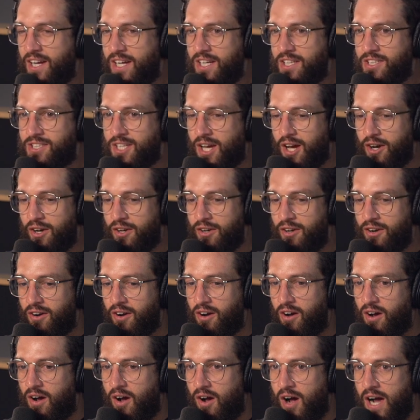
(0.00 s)
So
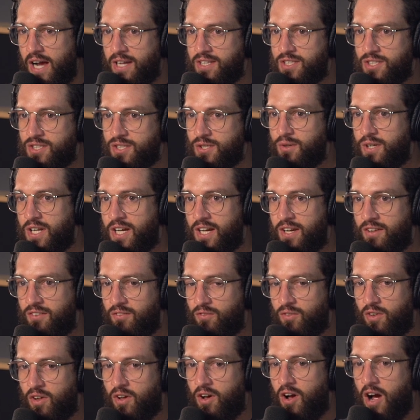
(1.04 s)
I sort of,
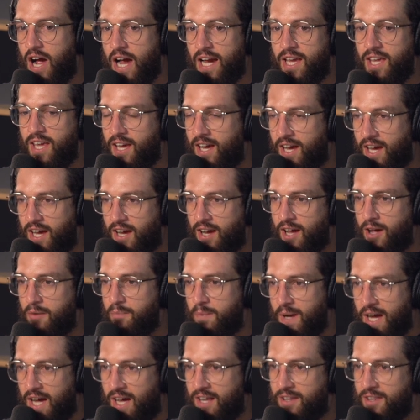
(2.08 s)
I care
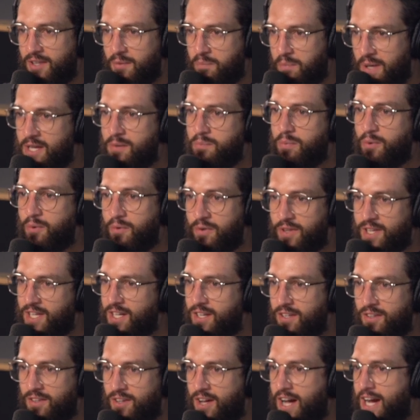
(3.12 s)
about the people that
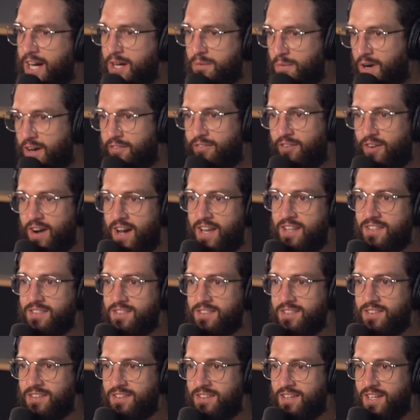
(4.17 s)
are like my
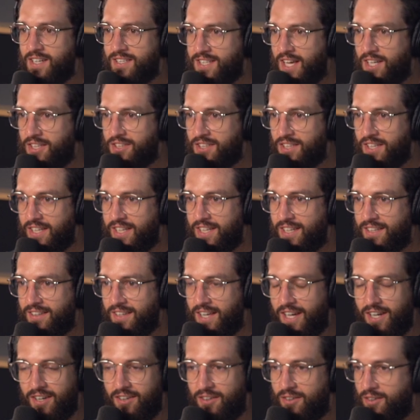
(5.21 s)
friends, essentially. Yep.
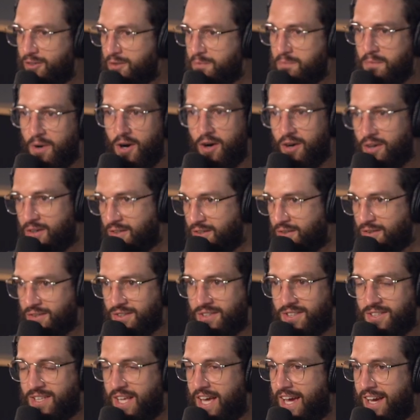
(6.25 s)
They're good morals.
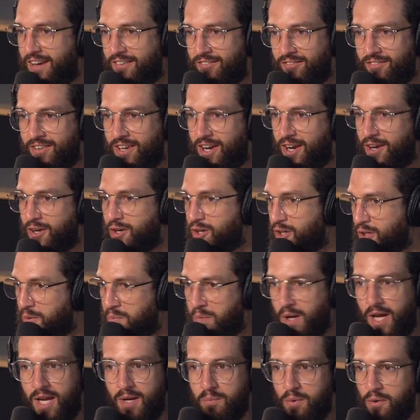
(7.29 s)
Yep. They, you know, good
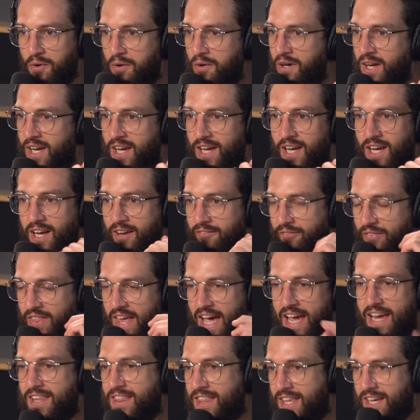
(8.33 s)
people. If
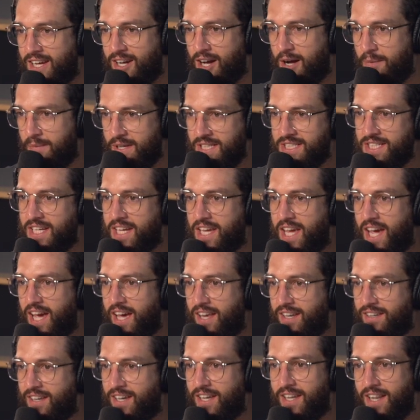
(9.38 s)
they think I'm a
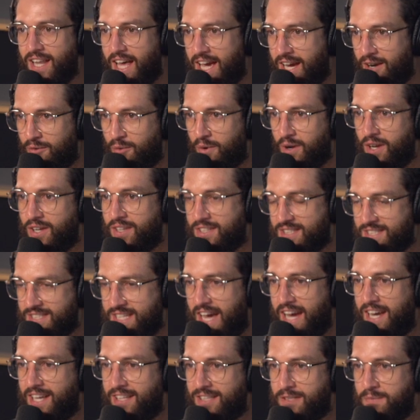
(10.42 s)
dickhead and they want to
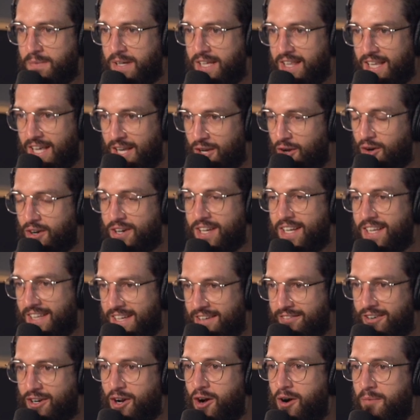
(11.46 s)
say it to me, they're not going to
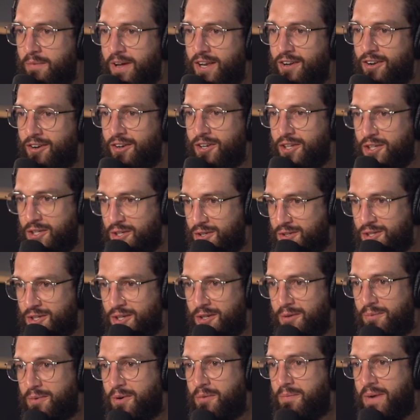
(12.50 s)
leave a comment on
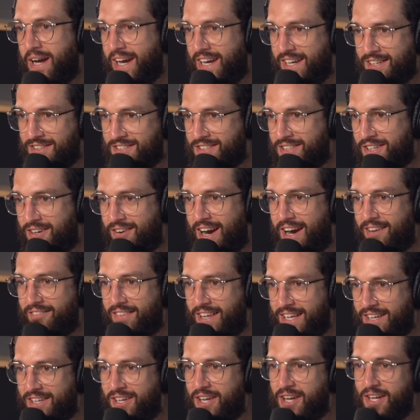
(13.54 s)
YouTube or my Instagram. Mm.
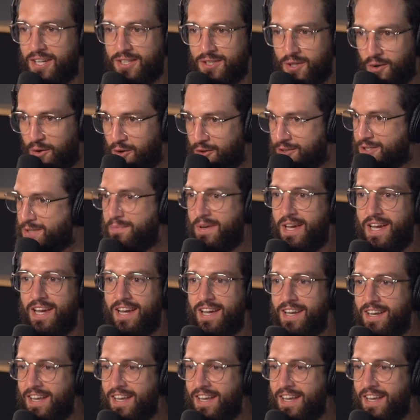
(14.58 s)
They're going to talk to me.